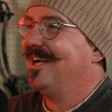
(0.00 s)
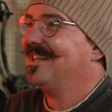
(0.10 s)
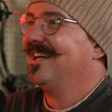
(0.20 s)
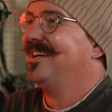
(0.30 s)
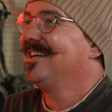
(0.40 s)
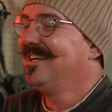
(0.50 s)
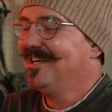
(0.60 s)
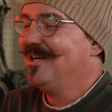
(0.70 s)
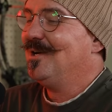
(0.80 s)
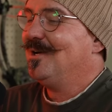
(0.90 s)
right? Like
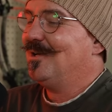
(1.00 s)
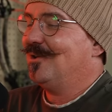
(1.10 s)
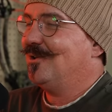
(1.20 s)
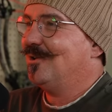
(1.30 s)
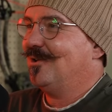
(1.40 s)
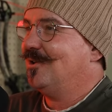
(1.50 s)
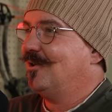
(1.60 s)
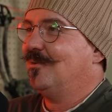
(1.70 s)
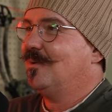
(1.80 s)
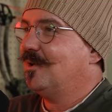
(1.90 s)

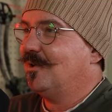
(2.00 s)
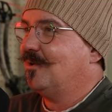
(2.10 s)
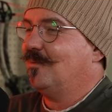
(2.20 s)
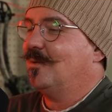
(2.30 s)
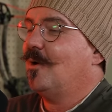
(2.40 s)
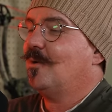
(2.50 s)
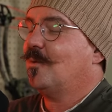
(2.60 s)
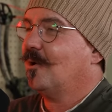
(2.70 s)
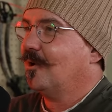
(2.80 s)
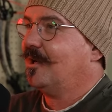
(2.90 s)
you you go to
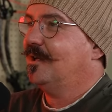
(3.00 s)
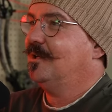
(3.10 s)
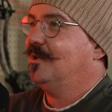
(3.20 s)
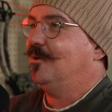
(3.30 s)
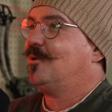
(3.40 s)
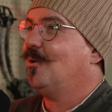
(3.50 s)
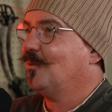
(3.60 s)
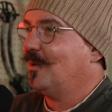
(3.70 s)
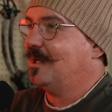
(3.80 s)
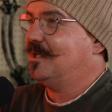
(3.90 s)
work, you're
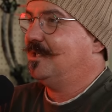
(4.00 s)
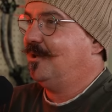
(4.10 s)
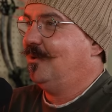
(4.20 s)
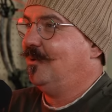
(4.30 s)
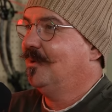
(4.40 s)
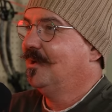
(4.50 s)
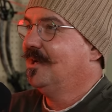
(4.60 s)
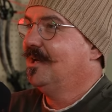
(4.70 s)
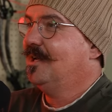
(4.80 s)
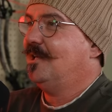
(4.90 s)
told what to do,
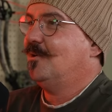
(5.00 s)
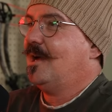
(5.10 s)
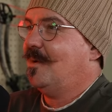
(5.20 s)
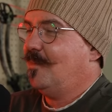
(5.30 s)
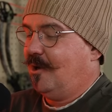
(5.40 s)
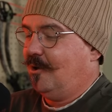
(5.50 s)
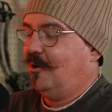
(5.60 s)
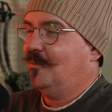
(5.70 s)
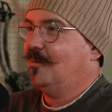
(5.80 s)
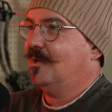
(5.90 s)
you come
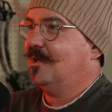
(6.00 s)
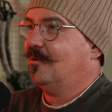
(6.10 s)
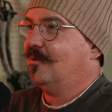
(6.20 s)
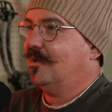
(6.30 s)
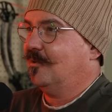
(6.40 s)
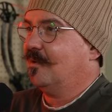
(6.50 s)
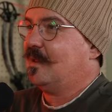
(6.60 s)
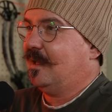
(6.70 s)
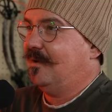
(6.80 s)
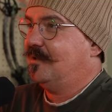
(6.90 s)
home, you're you're a
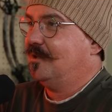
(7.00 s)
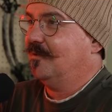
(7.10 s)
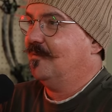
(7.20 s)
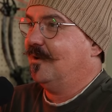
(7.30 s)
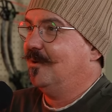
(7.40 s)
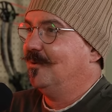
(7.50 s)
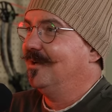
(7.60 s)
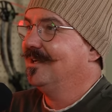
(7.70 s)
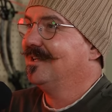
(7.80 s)
slave to your phone,